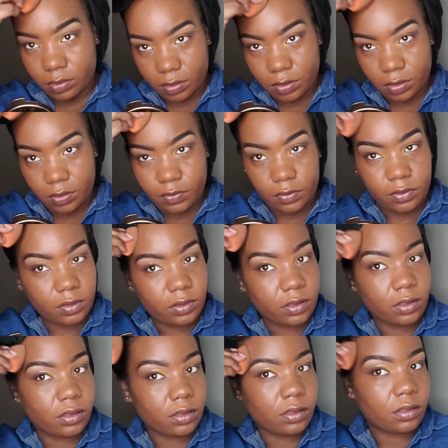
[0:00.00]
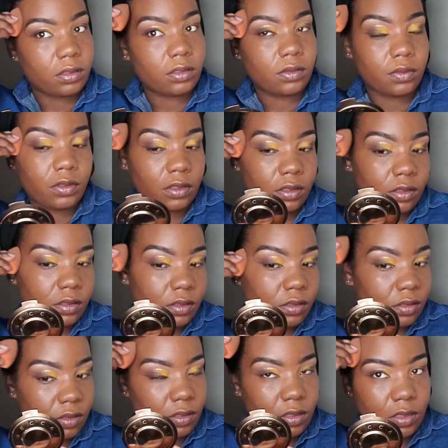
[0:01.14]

this Real Technique sponge